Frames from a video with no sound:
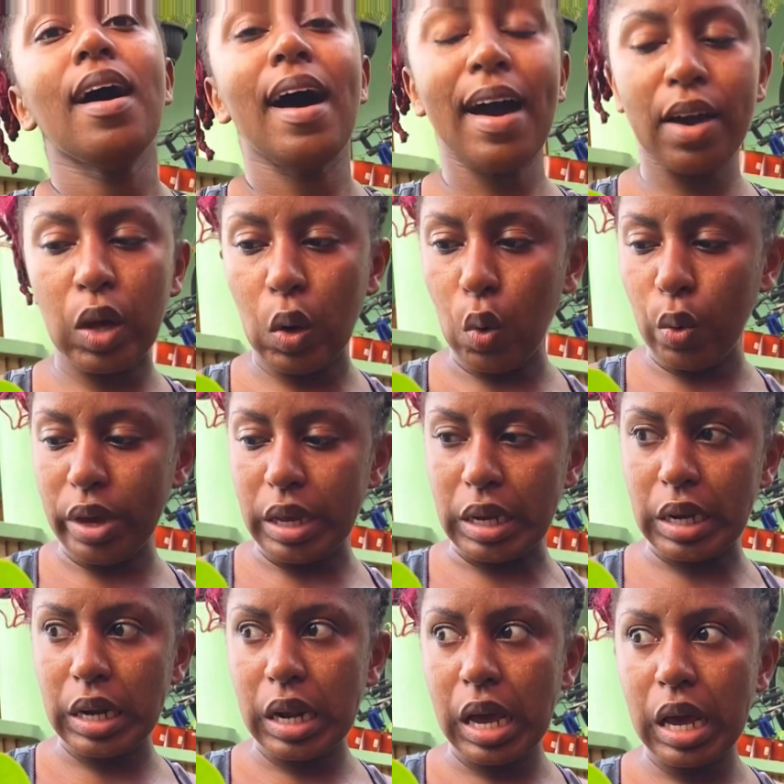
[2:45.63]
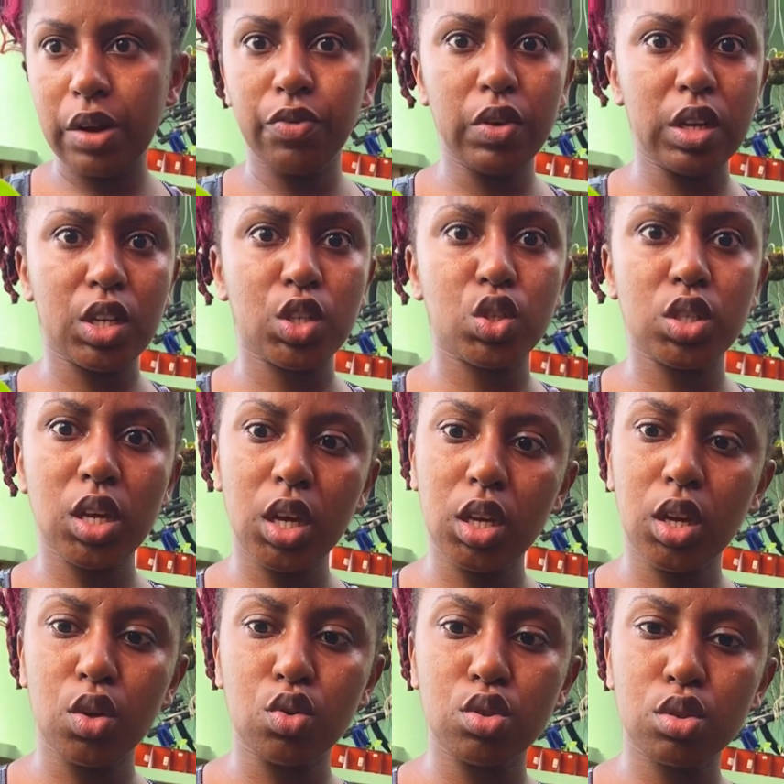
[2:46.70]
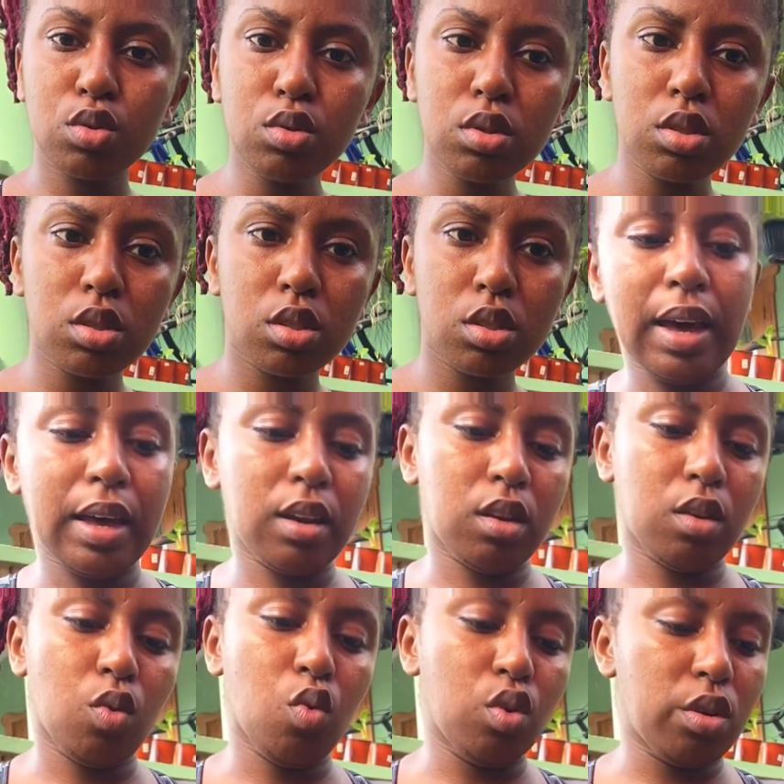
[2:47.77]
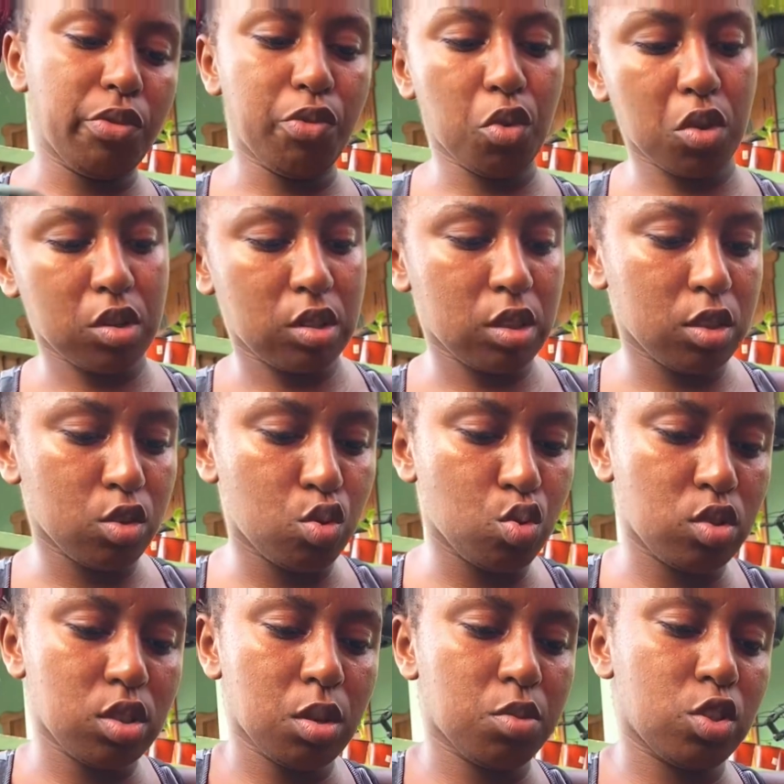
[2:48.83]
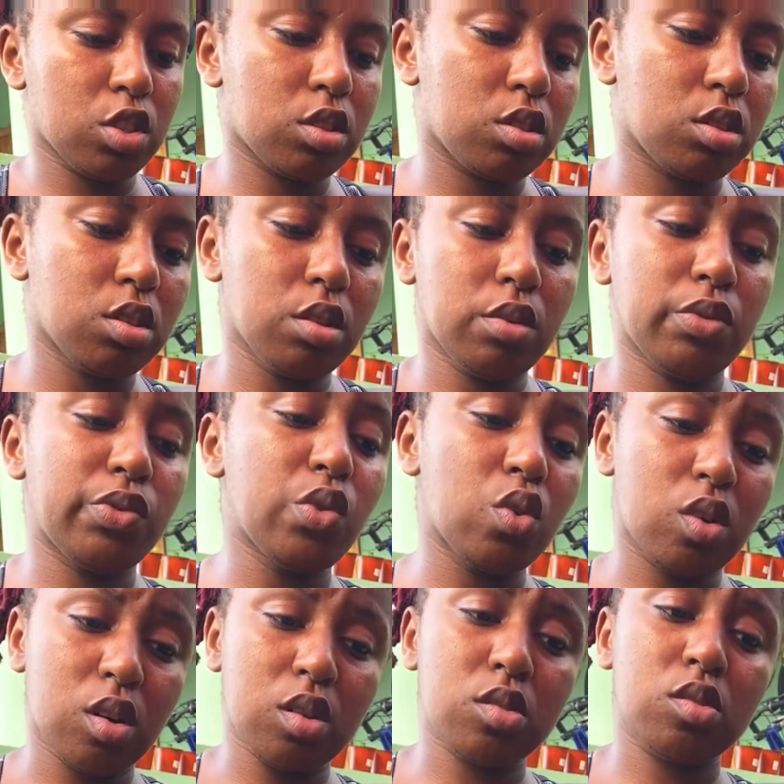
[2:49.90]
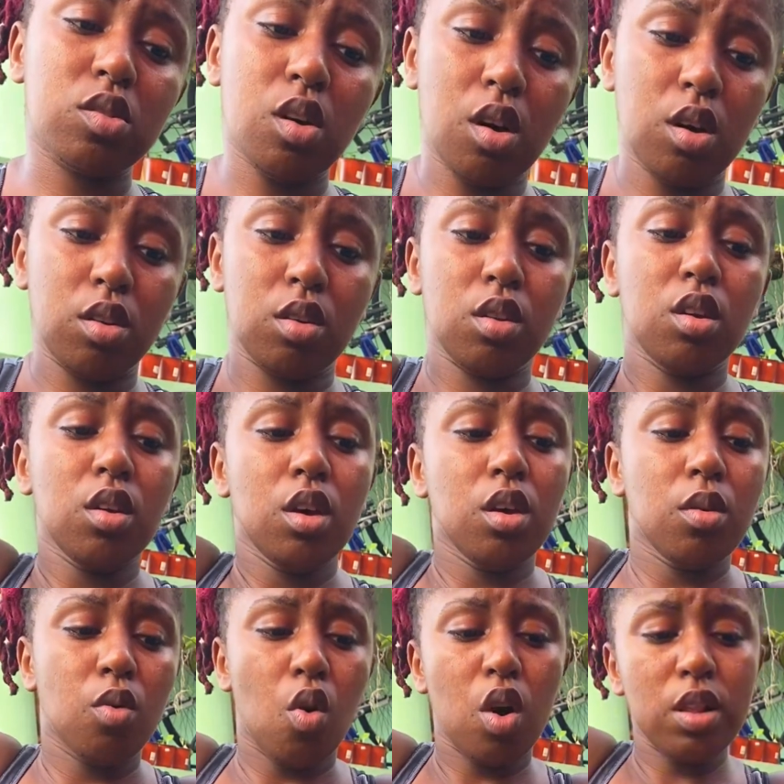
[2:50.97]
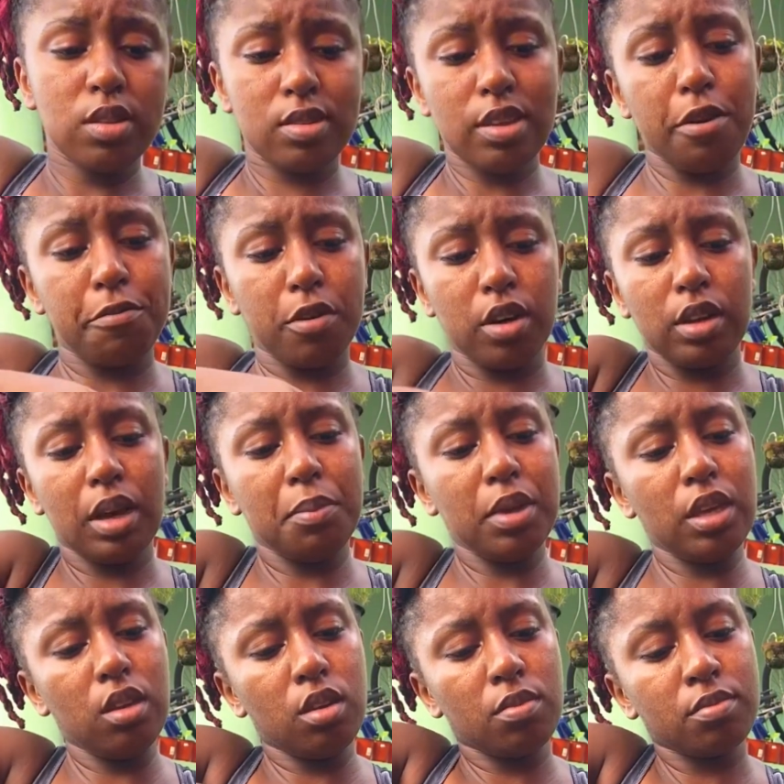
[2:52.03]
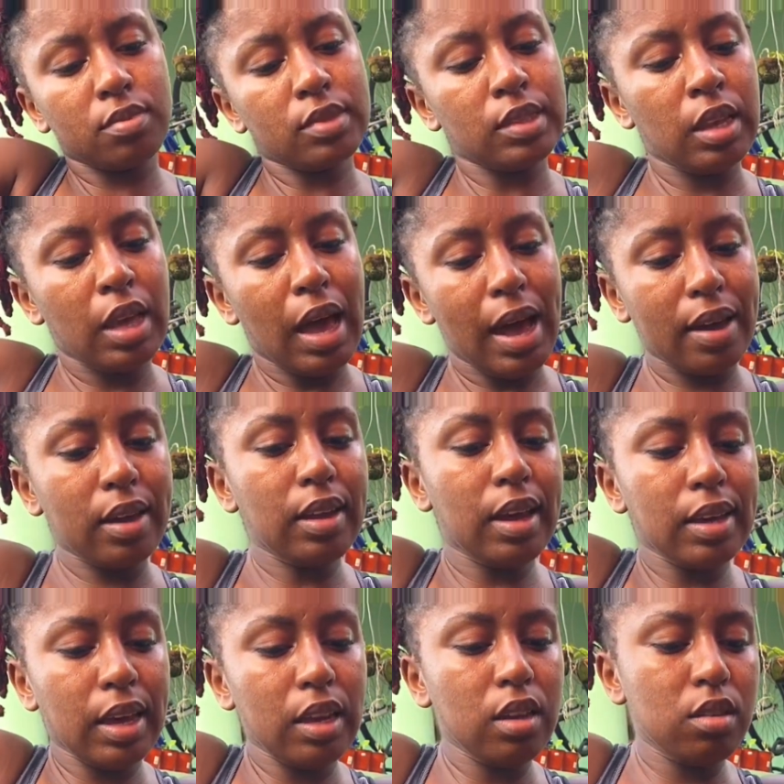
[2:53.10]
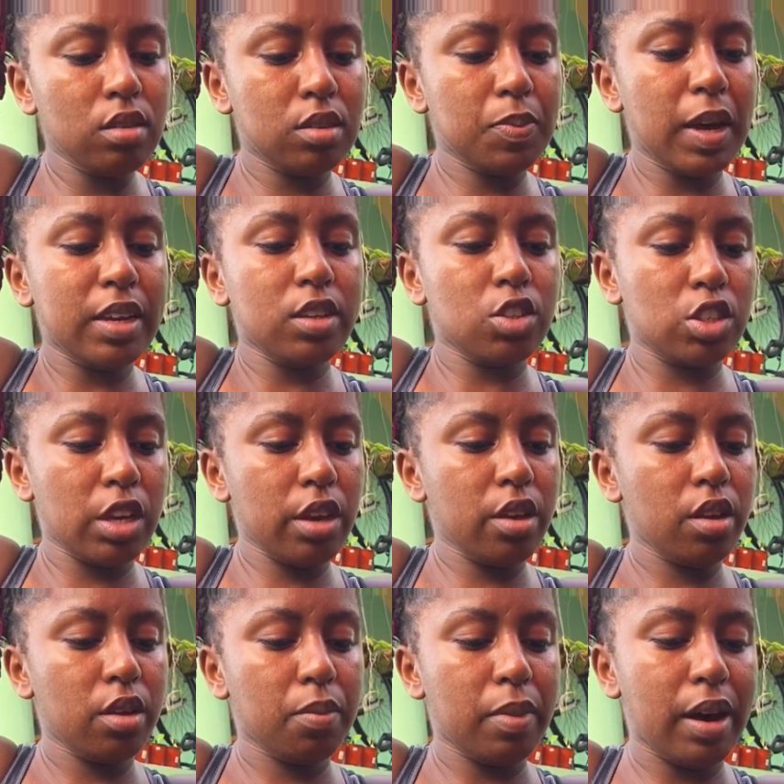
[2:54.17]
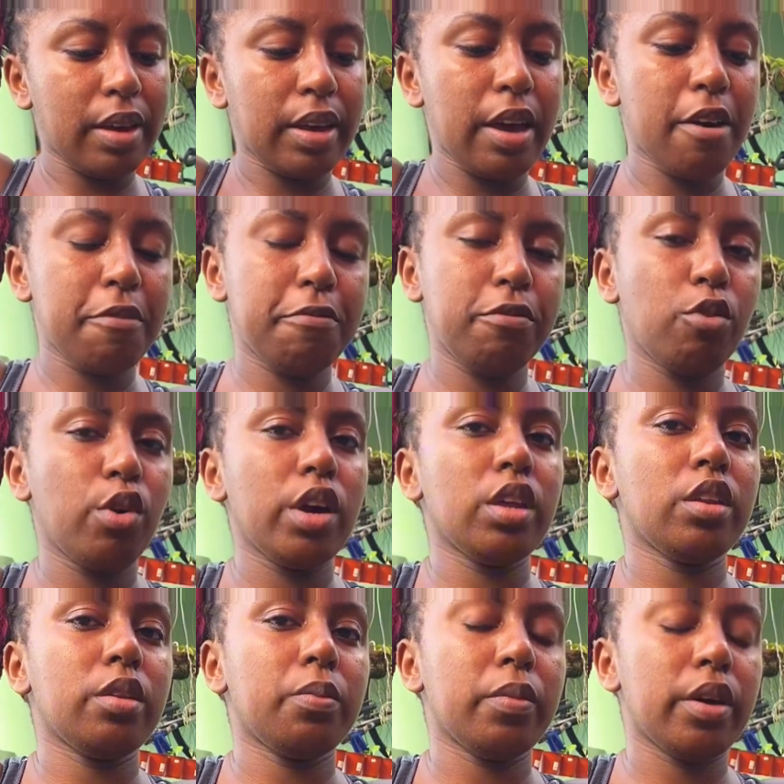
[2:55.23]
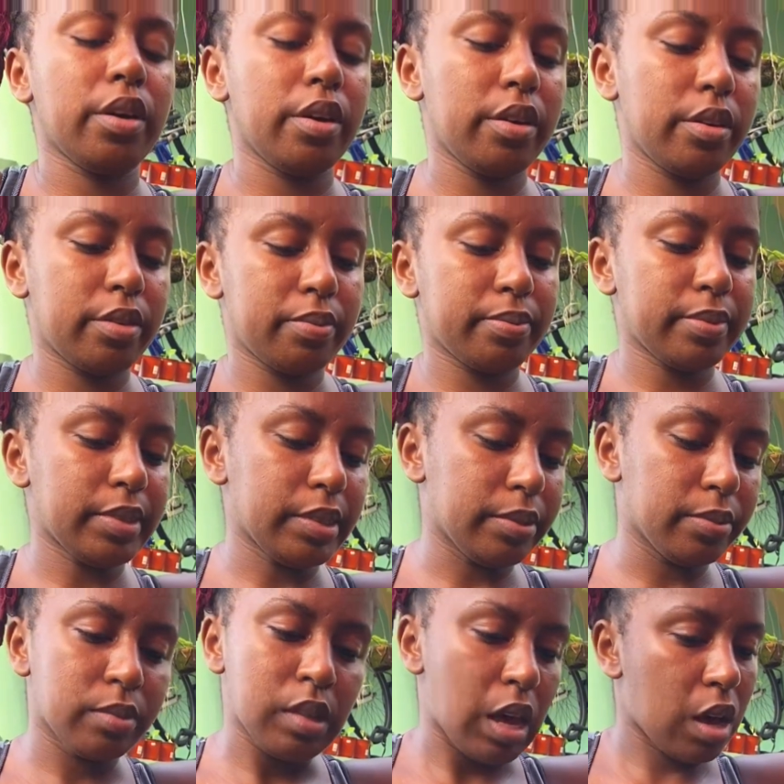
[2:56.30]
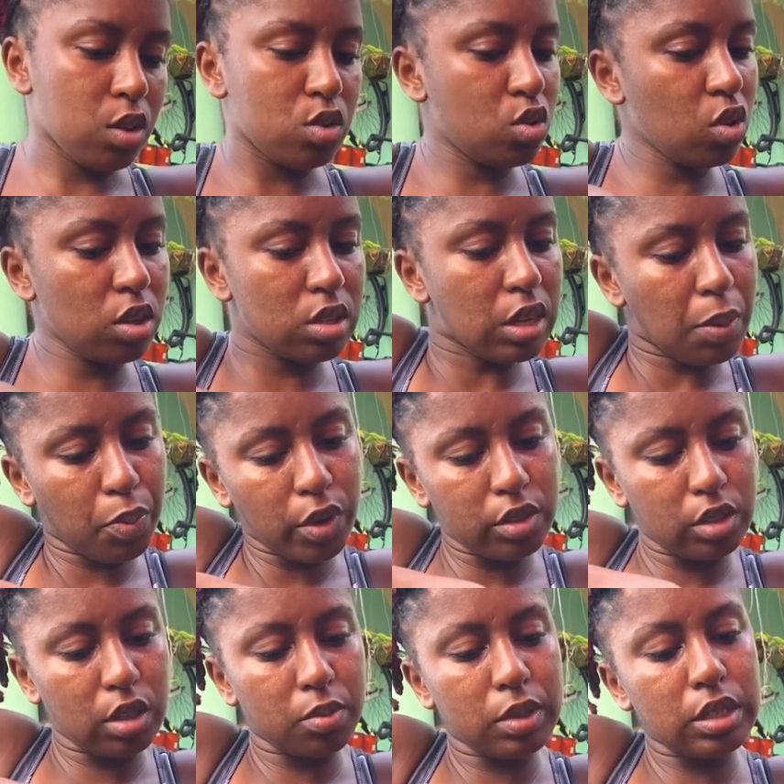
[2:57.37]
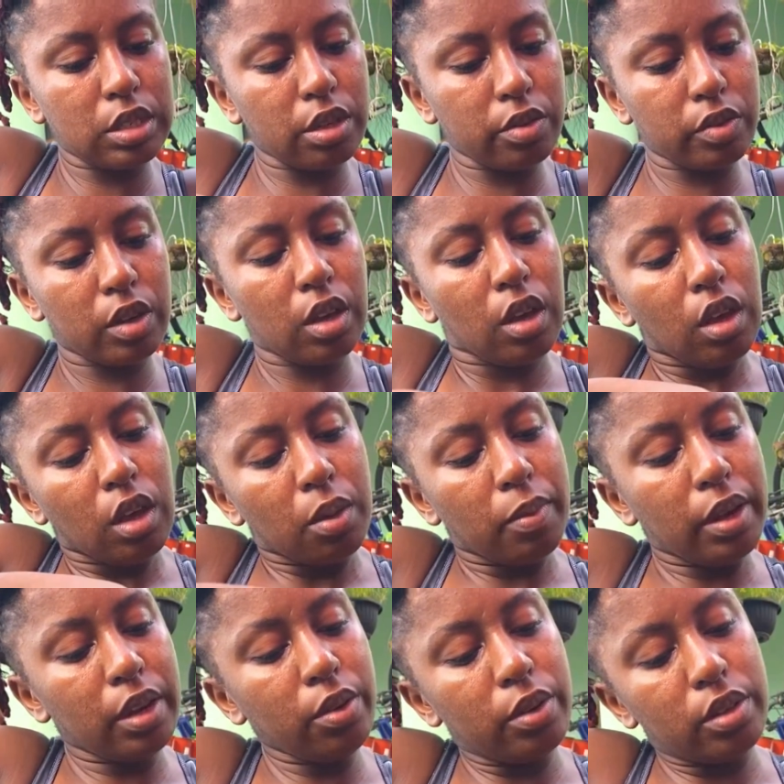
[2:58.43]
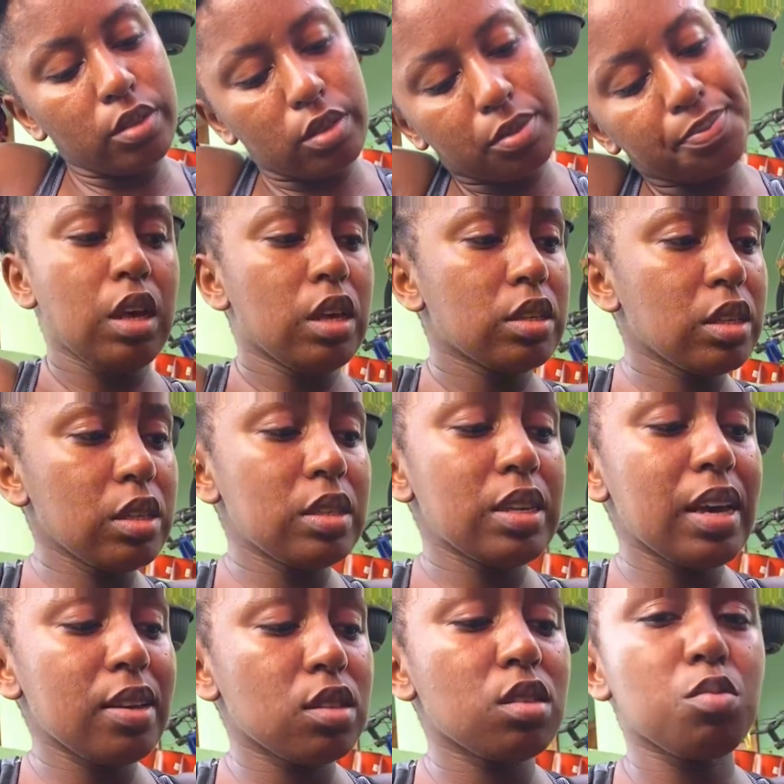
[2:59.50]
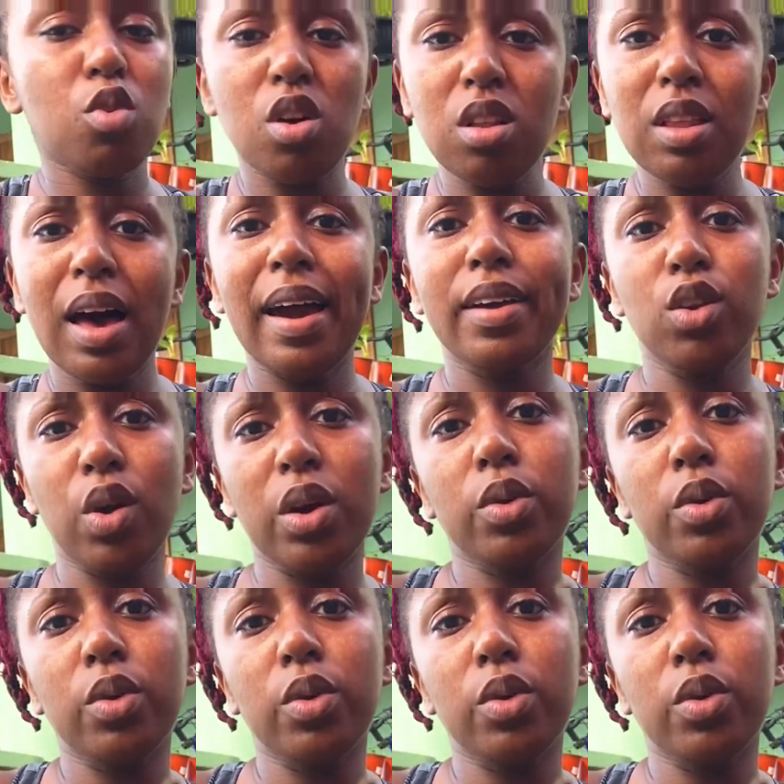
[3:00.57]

I go in and finish secondary school and only focusing on 2 subjects to focus on all 7. I mean, I could have get the Spanish, but I got 4 in it, but I was so disappointed in myself. But anyways, since I small, I know I